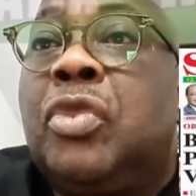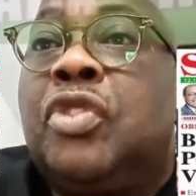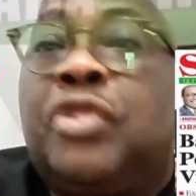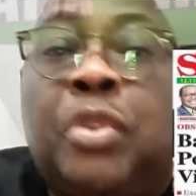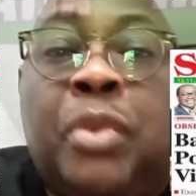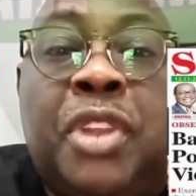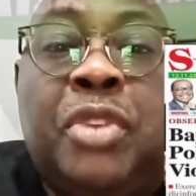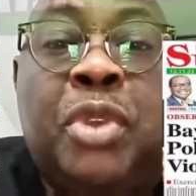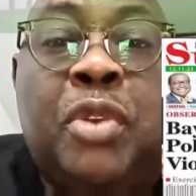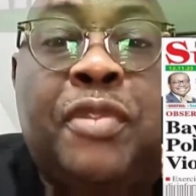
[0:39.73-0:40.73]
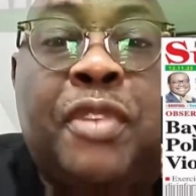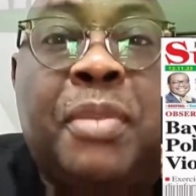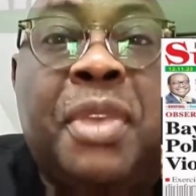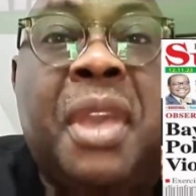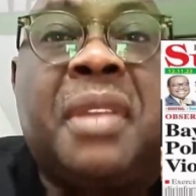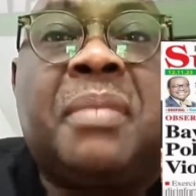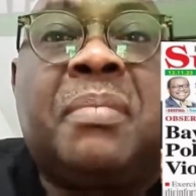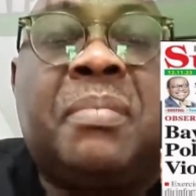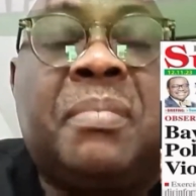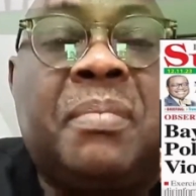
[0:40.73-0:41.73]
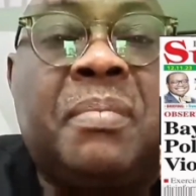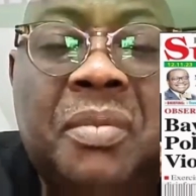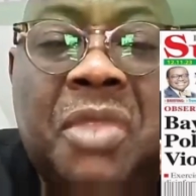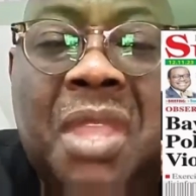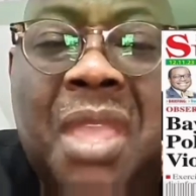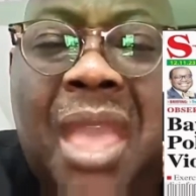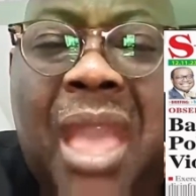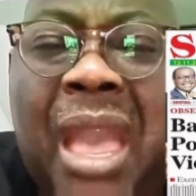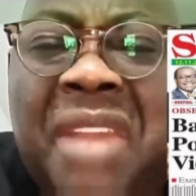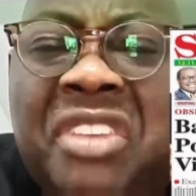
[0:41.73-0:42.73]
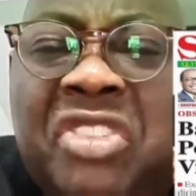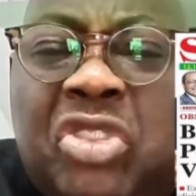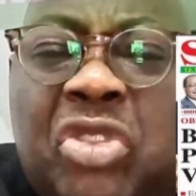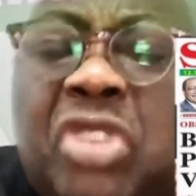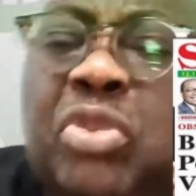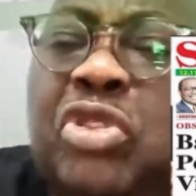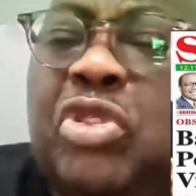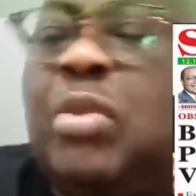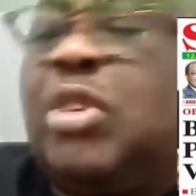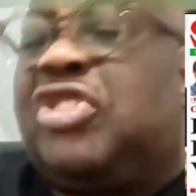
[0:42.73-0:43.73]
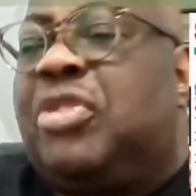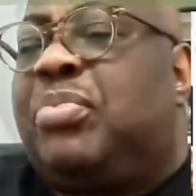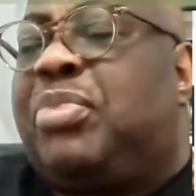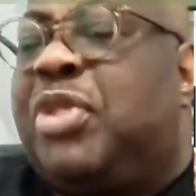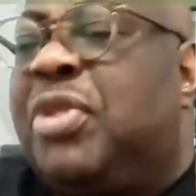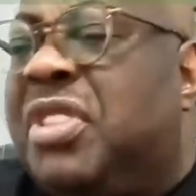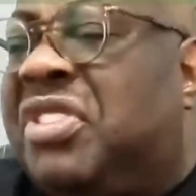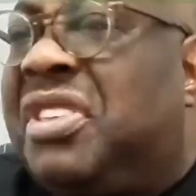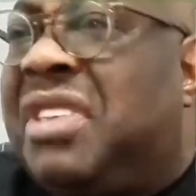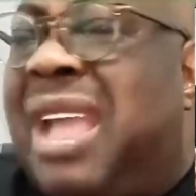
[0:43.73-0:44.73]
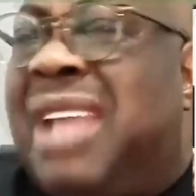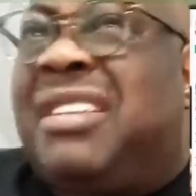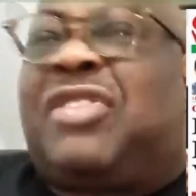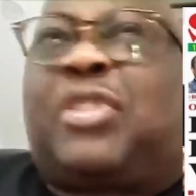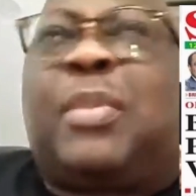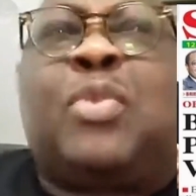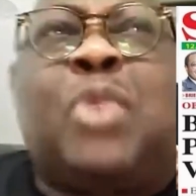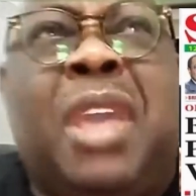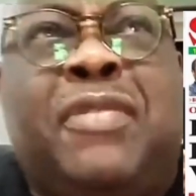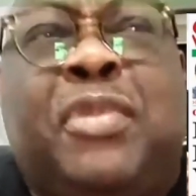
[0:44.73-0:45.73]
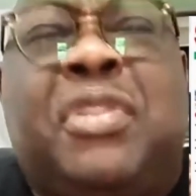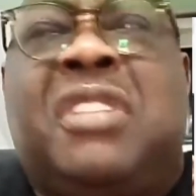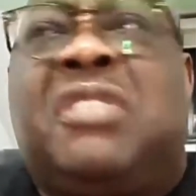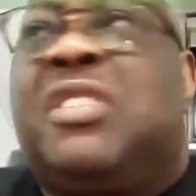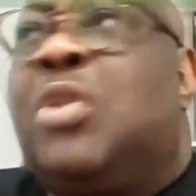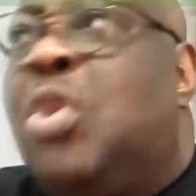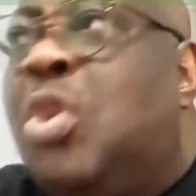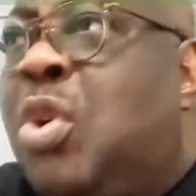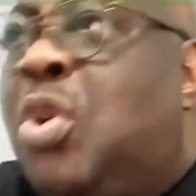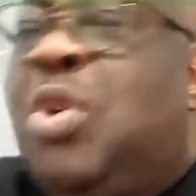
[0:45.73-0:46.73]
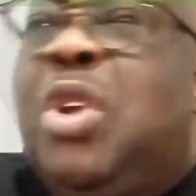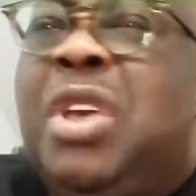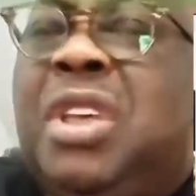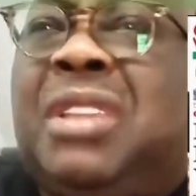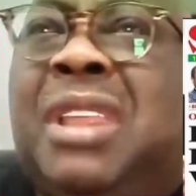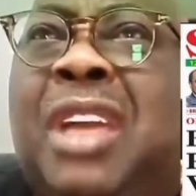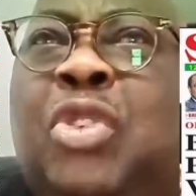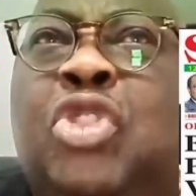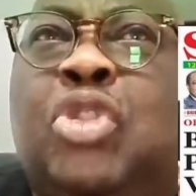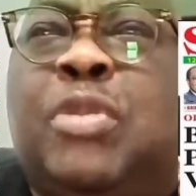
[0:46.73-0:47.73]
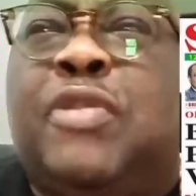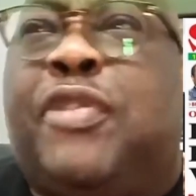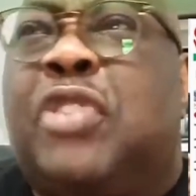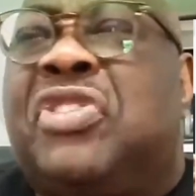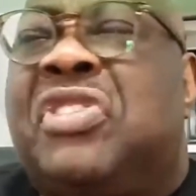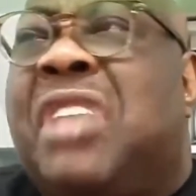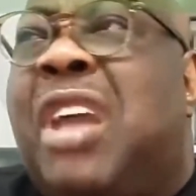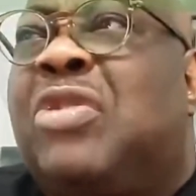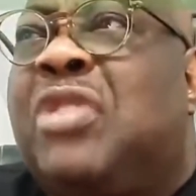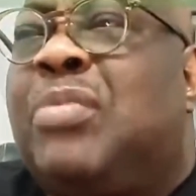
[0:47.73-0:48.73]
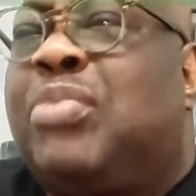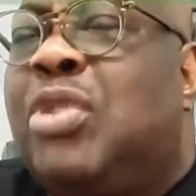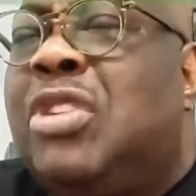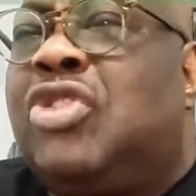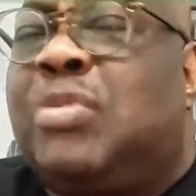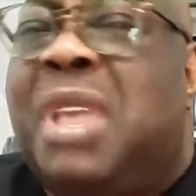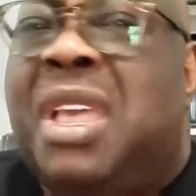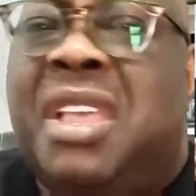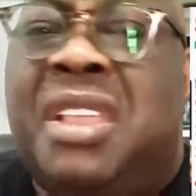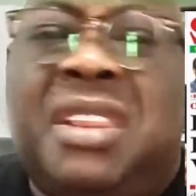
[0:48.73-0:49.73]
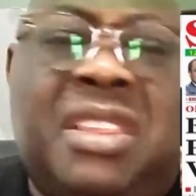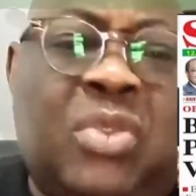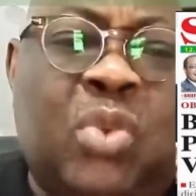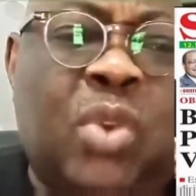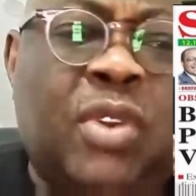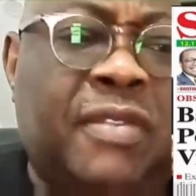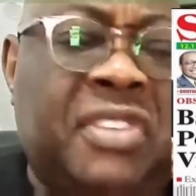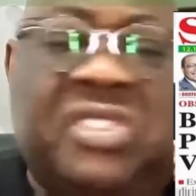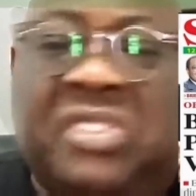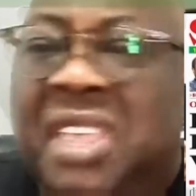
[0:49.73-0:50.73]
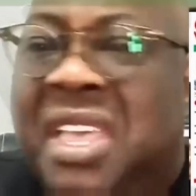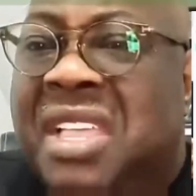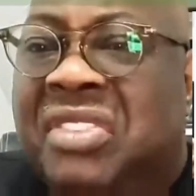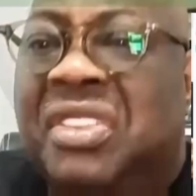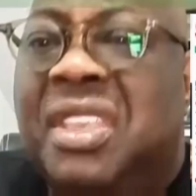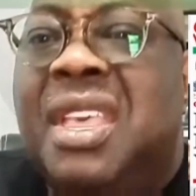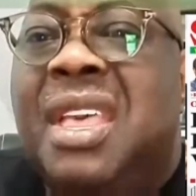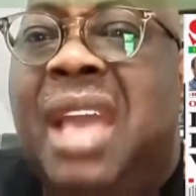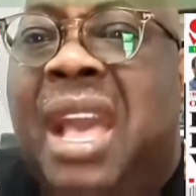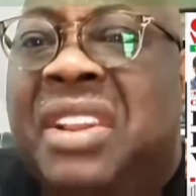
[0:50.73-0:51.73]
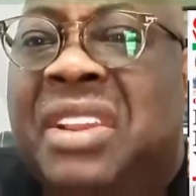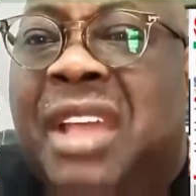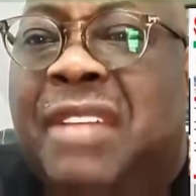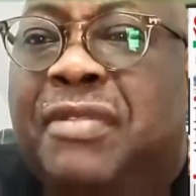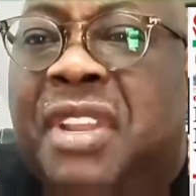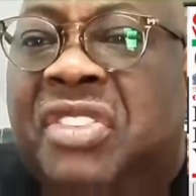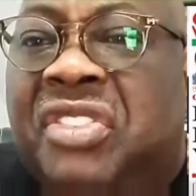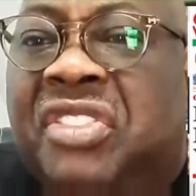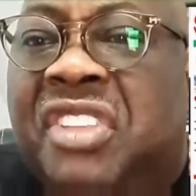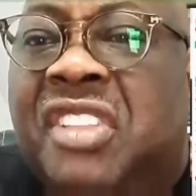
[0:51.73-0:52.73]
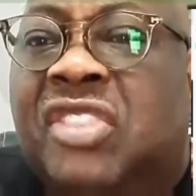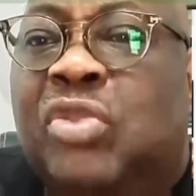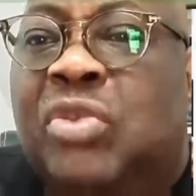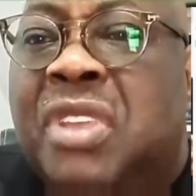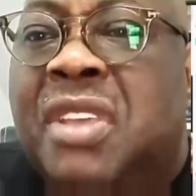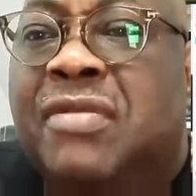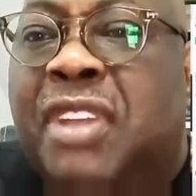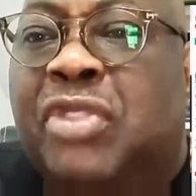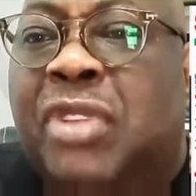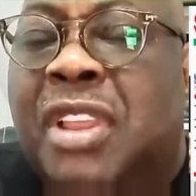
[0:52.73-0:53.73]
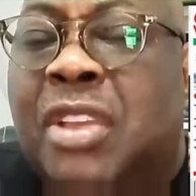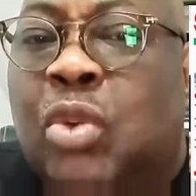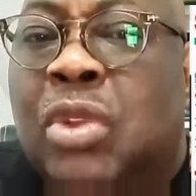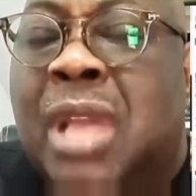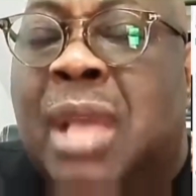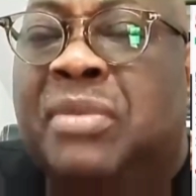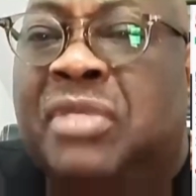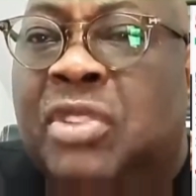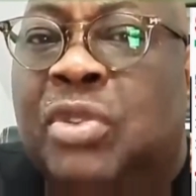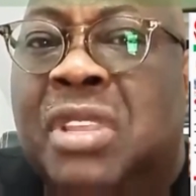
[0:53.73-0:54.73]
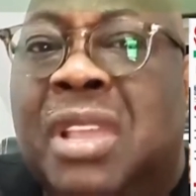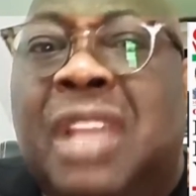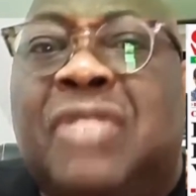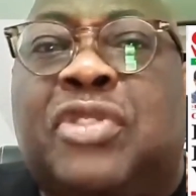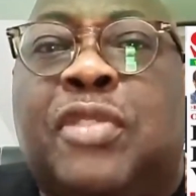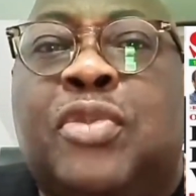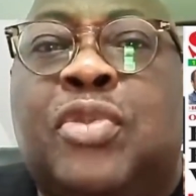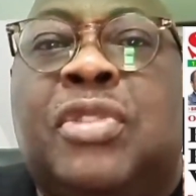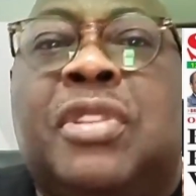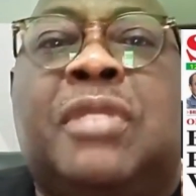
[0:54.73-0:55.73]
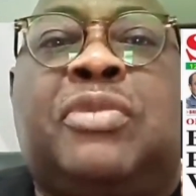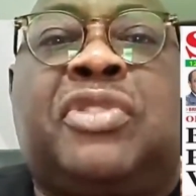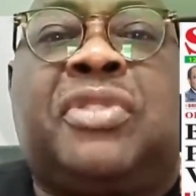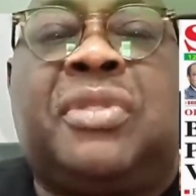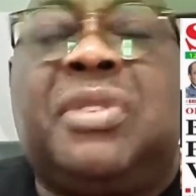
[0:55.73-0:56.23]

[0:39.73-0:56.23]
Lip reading: So where do we go from here? And they do it with so much impunity. I read somewhere a few days ago, there are going to be 40,000 policemen in one of the states, and that very state today virtually collapsed into the hands of hoodlums.